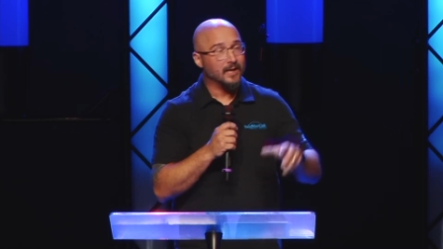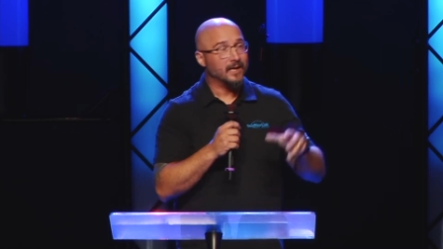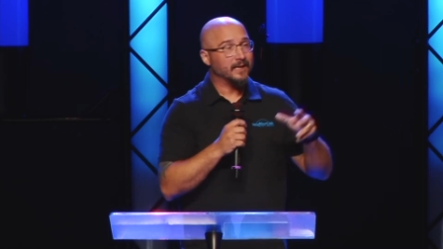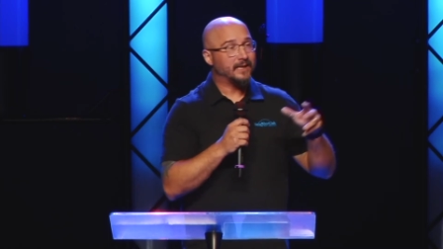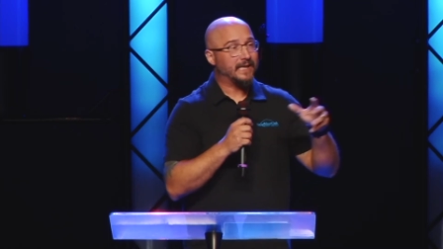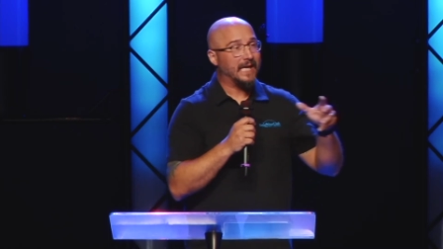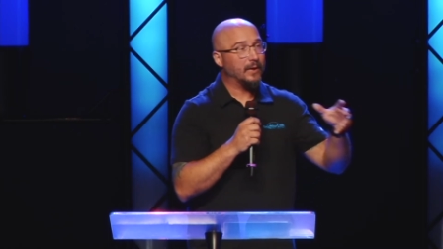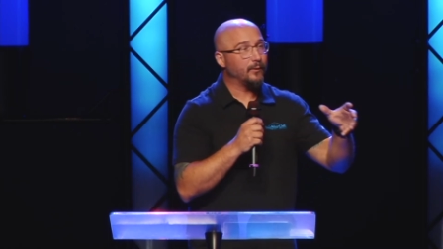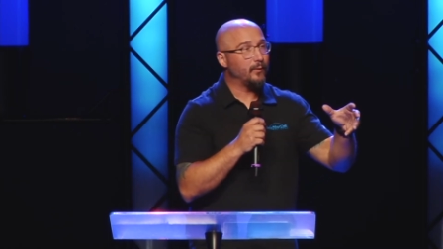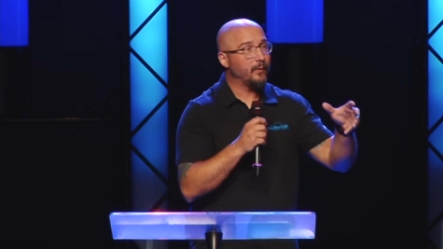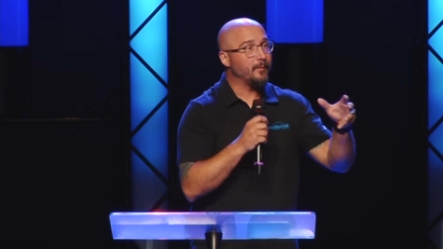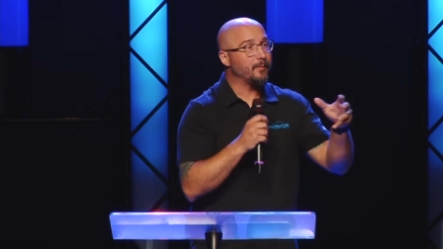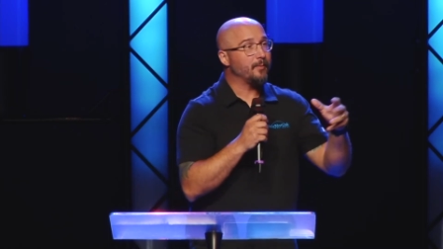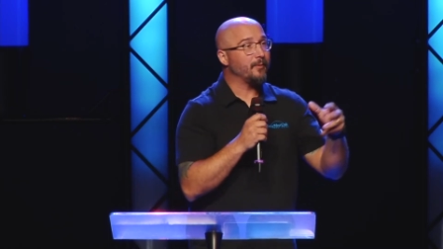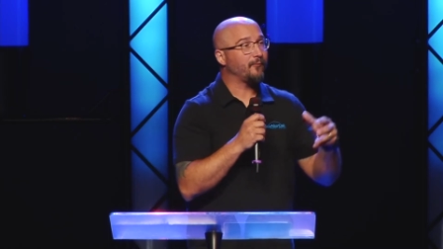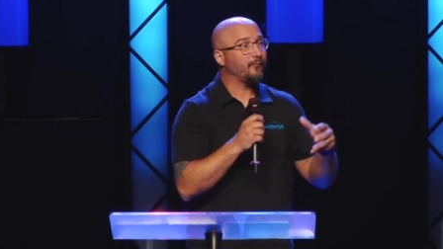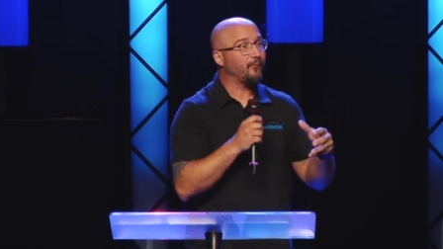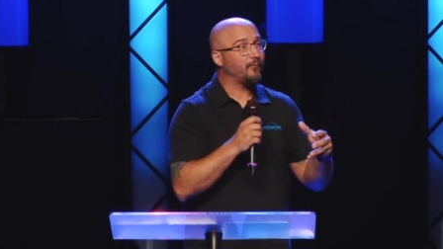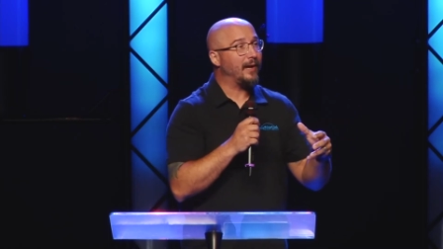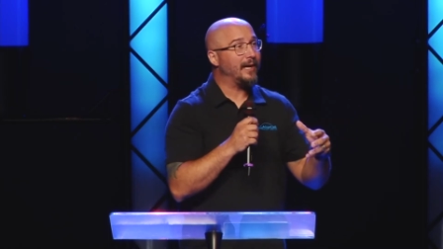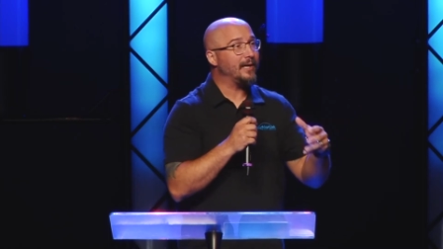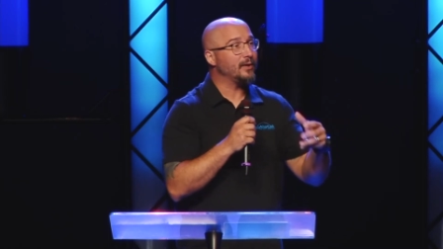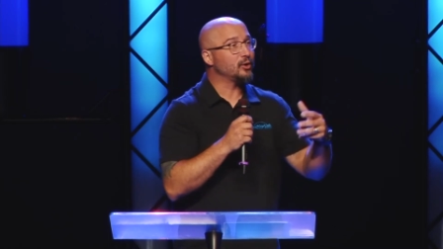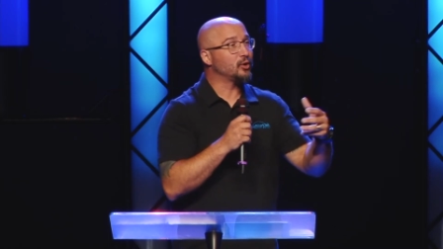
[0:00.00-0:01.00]
Can we
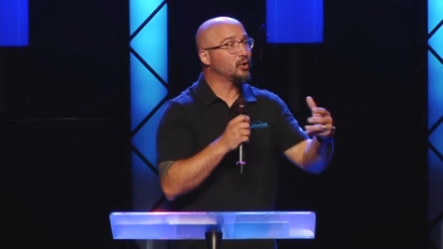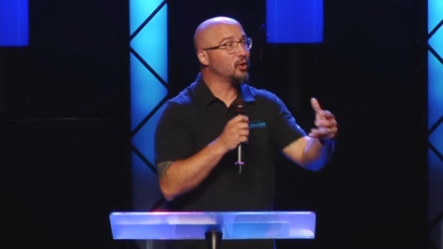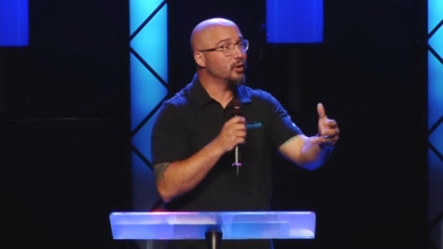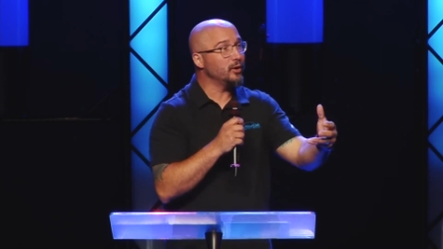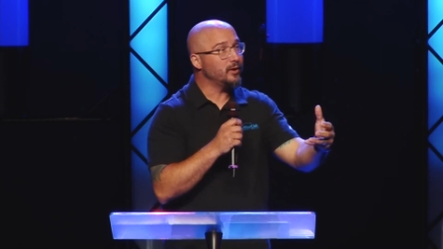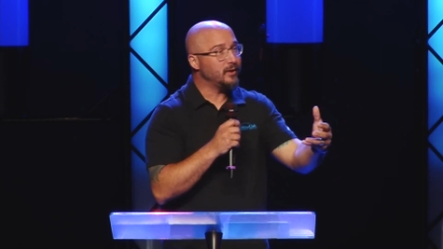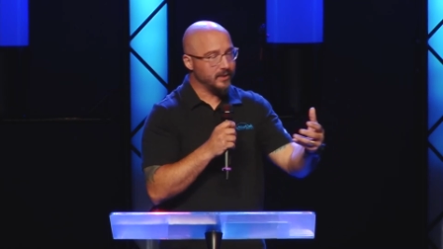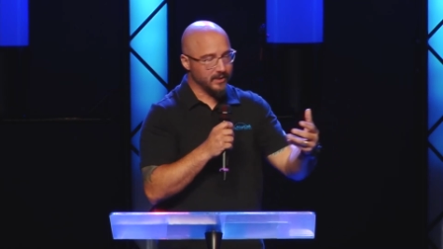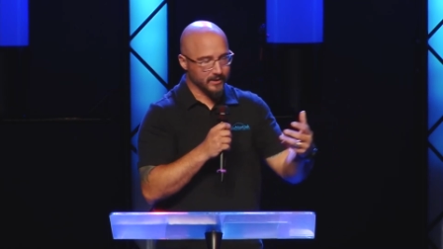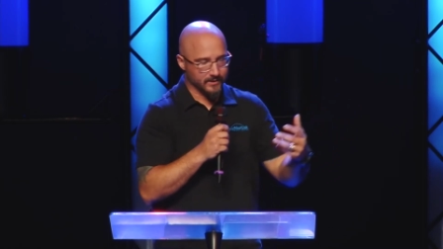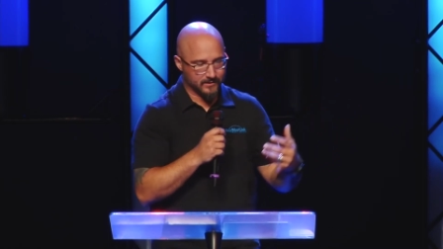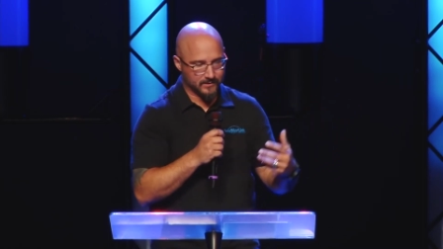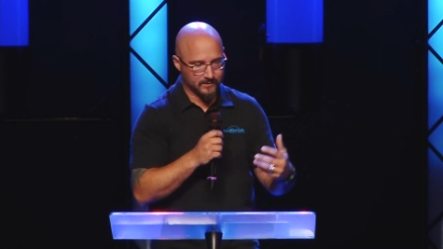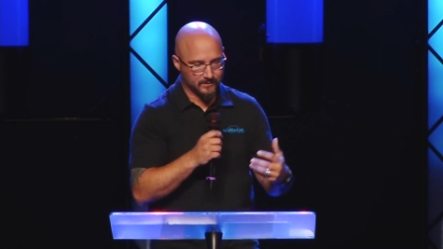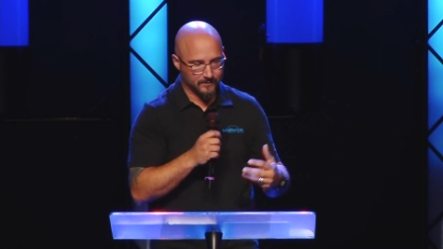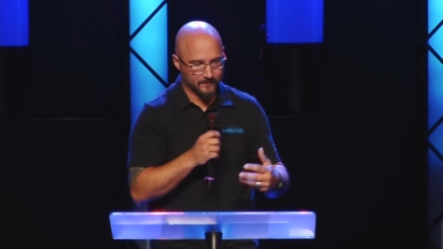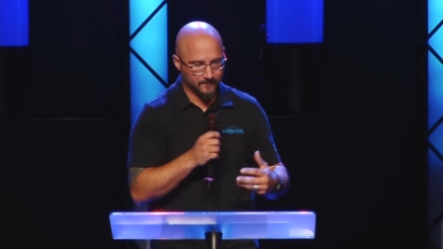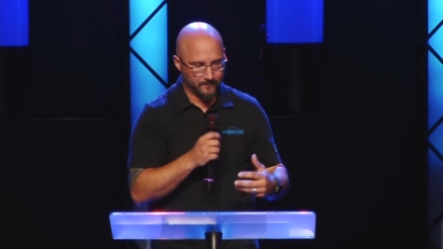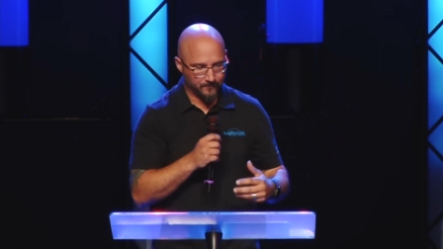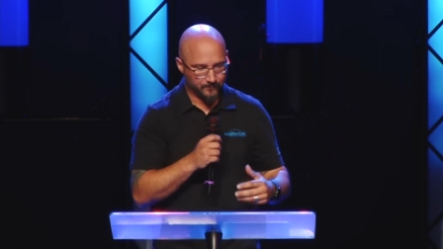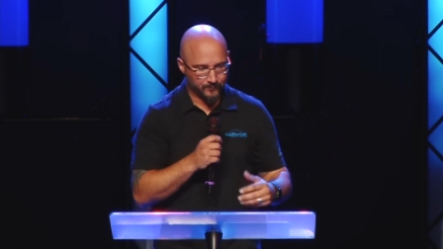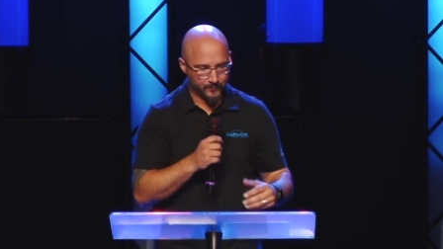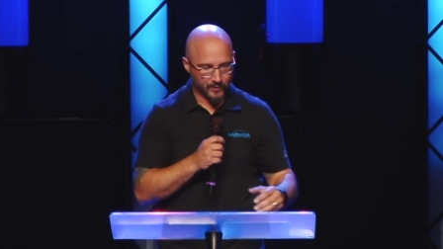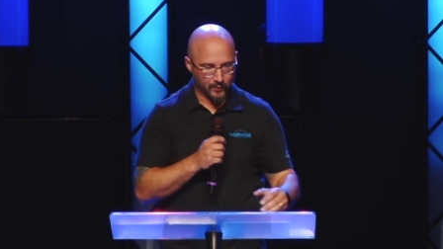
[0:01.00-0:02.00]
befriend goodness
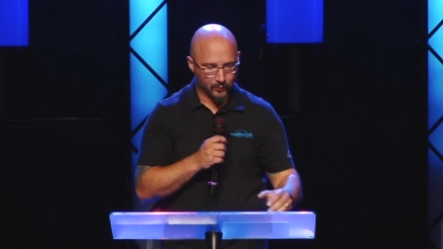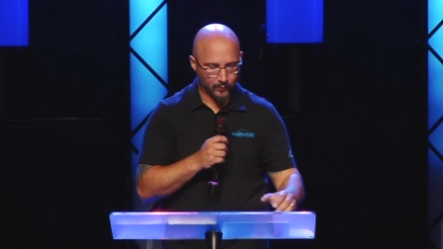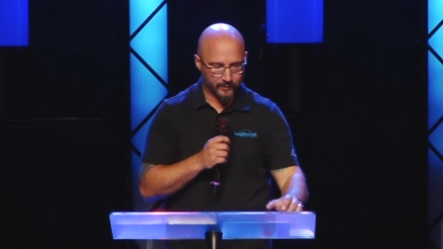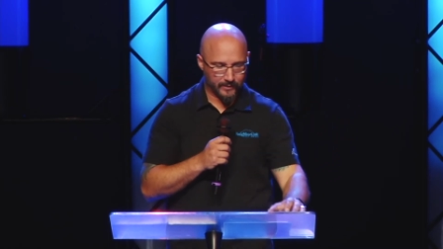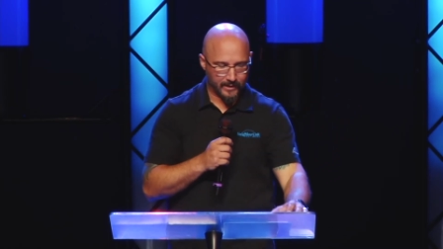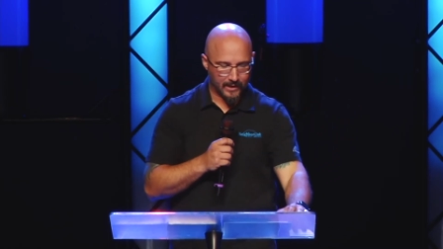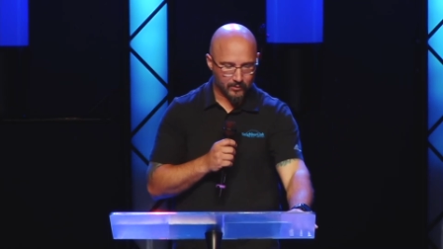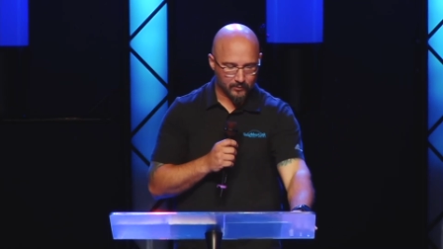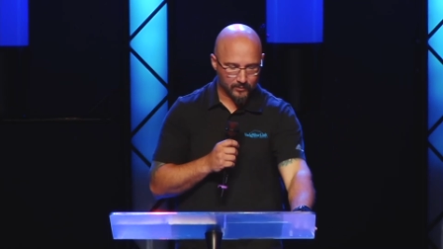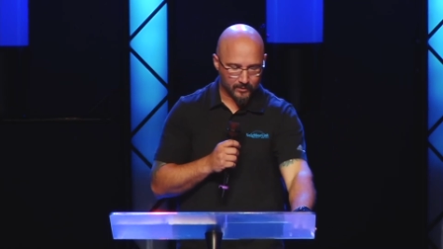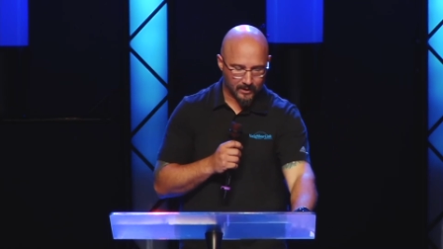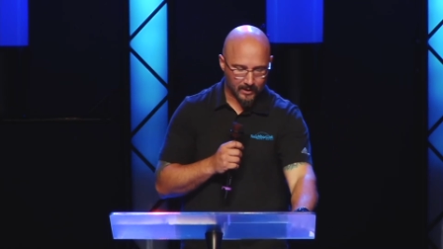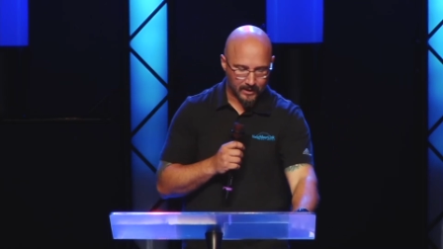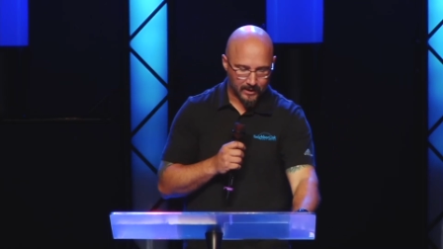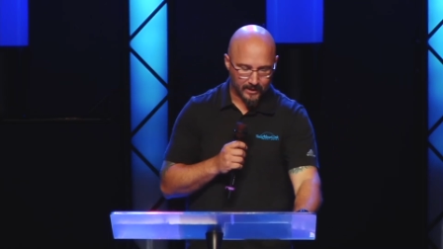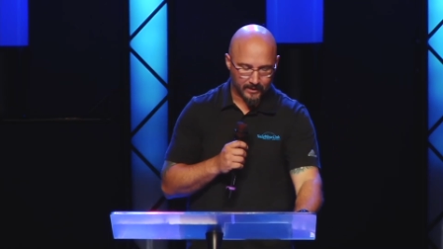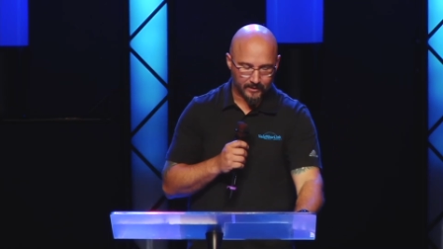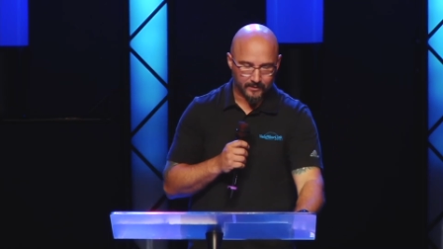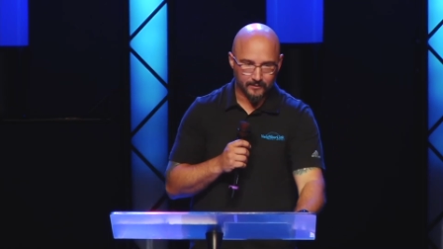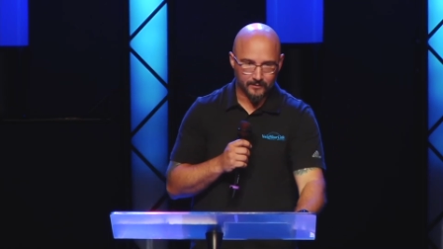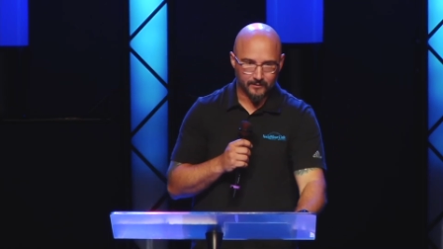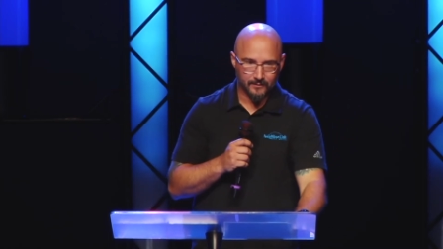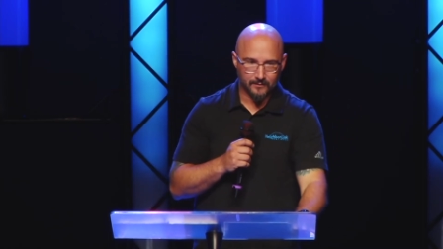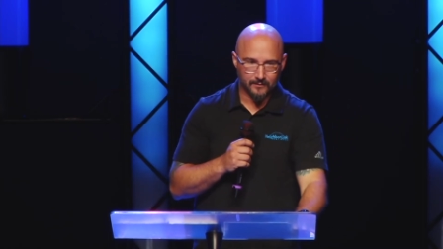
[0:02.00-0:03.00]
without God?